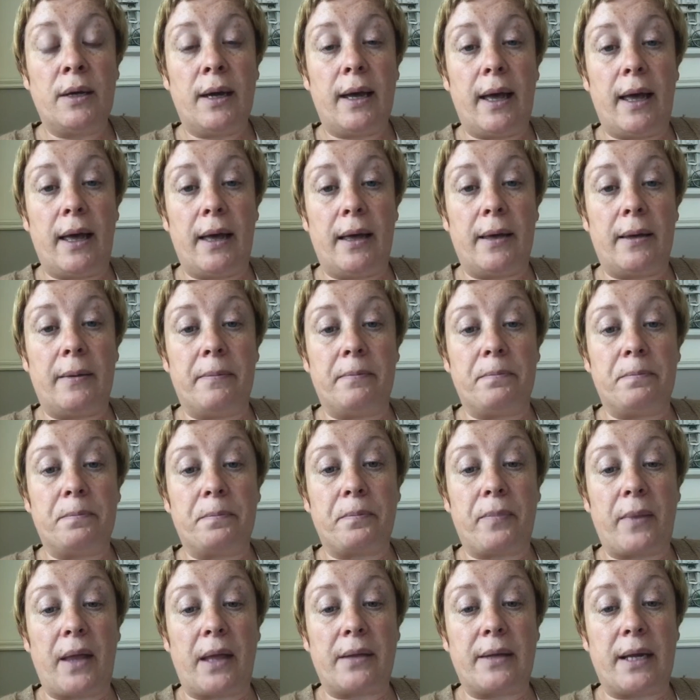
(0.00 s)

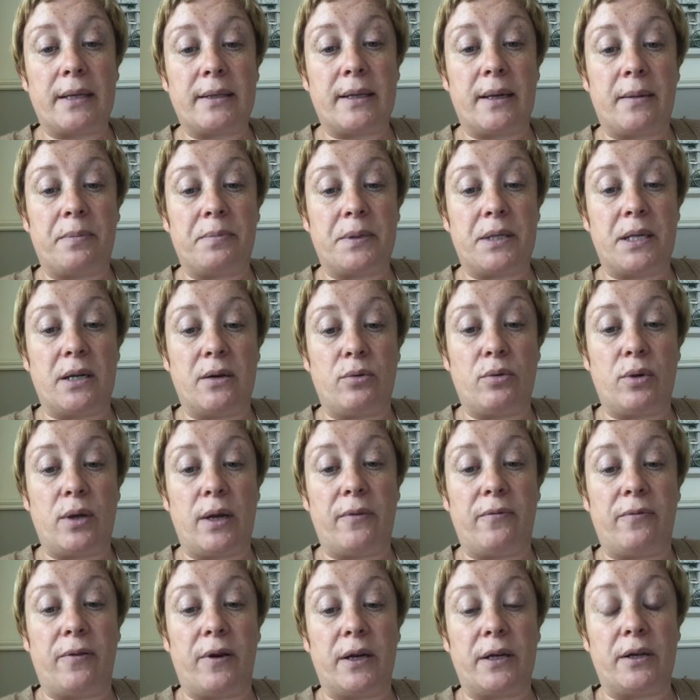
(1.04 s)
That's absolutely
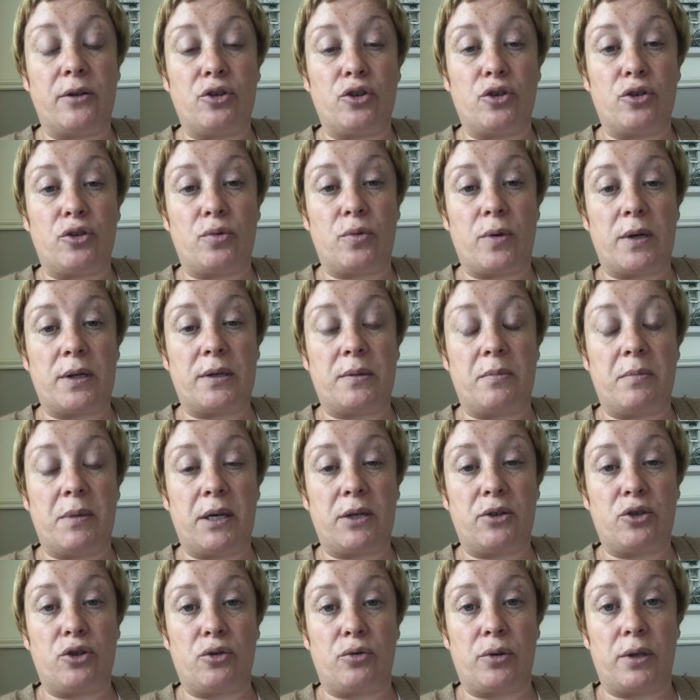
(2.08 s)
fine. I just want to make
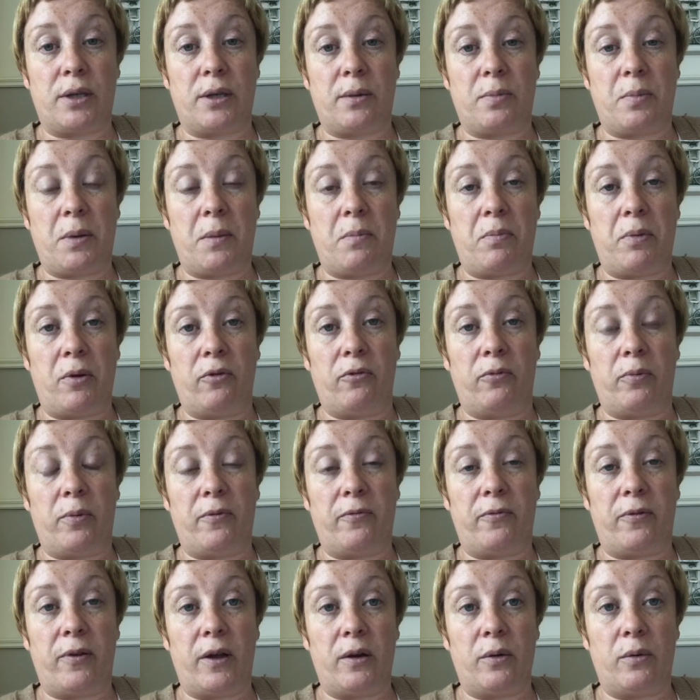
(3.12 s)
sure that the people who've been
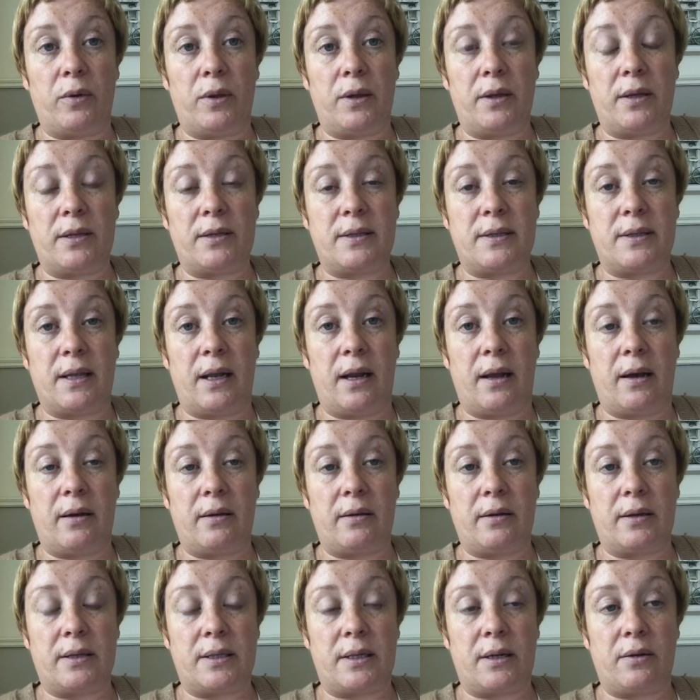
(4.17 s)
following this the
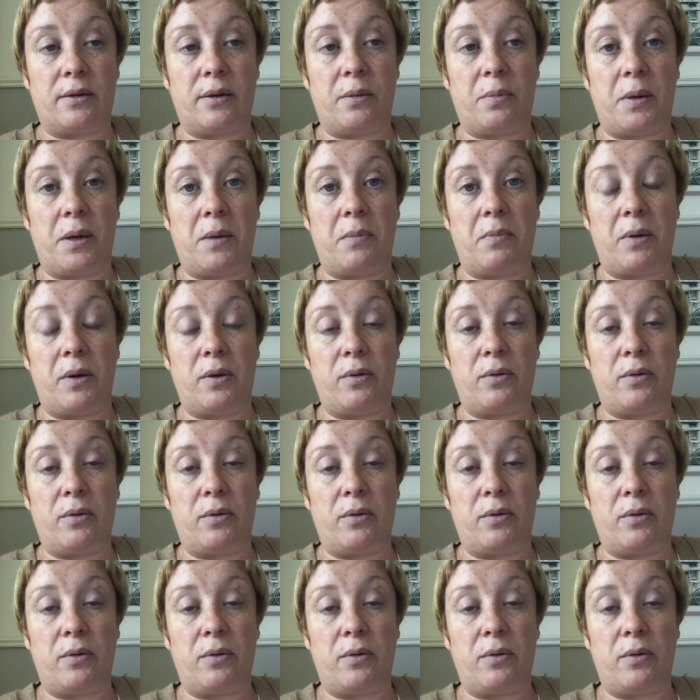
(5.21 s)
longest are the people who